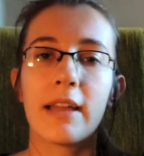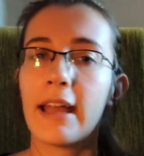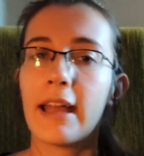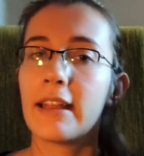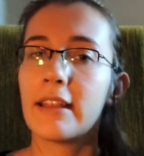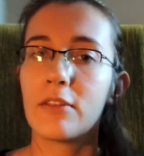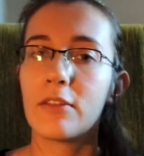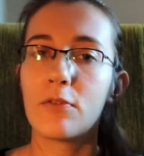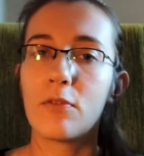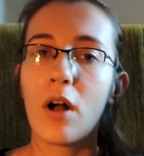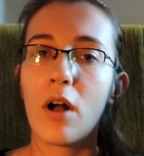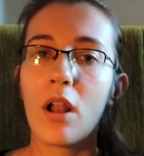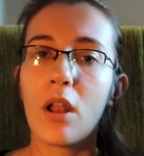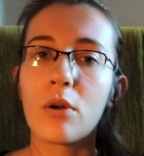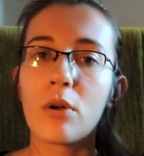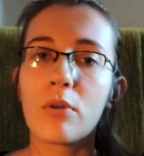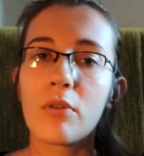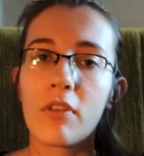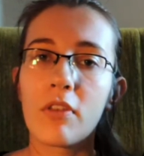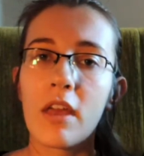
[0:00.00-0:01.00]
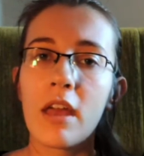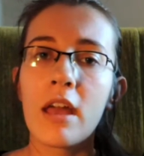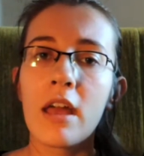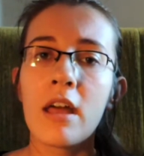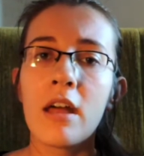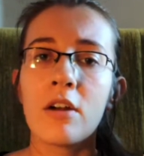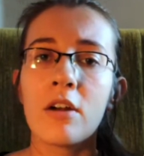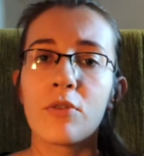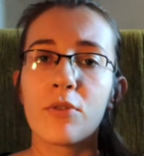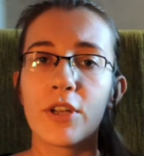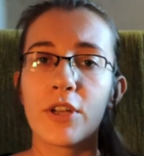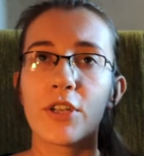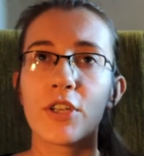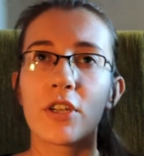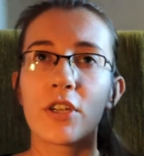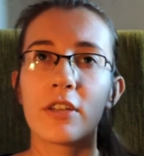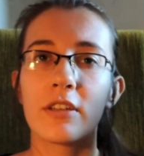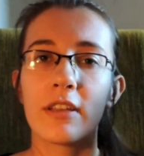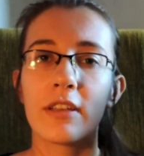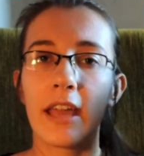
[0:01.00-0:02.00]
and it follows
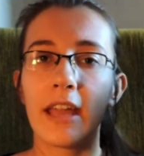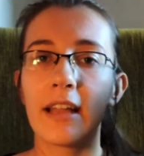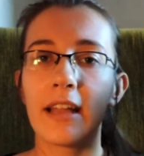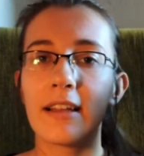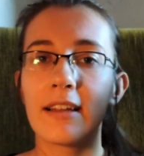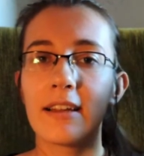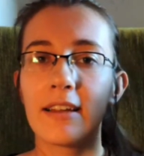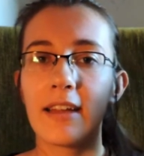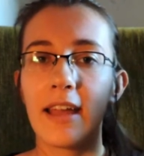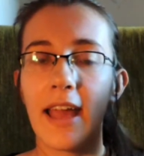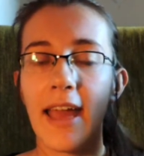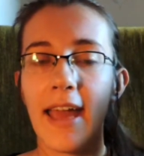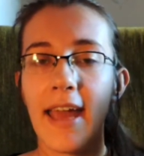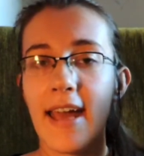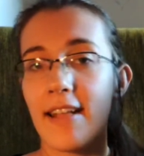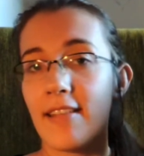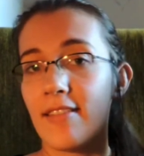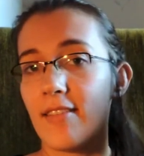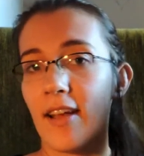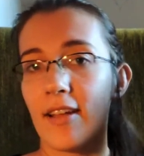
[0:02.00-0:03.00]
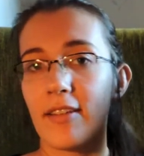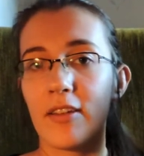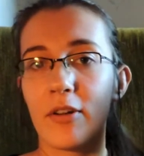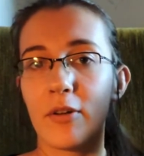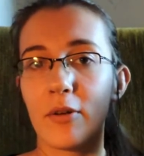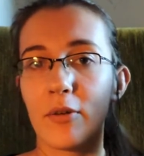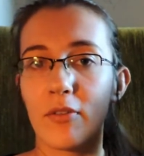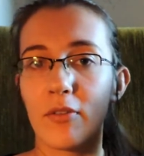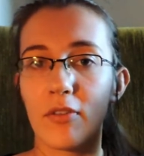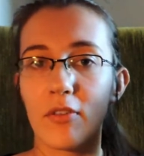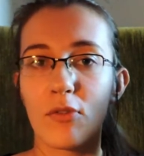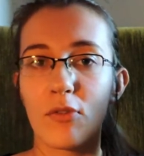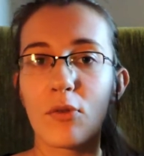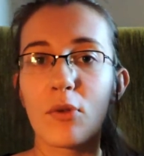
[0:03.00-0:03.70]
Richard, Caelan and Zedikos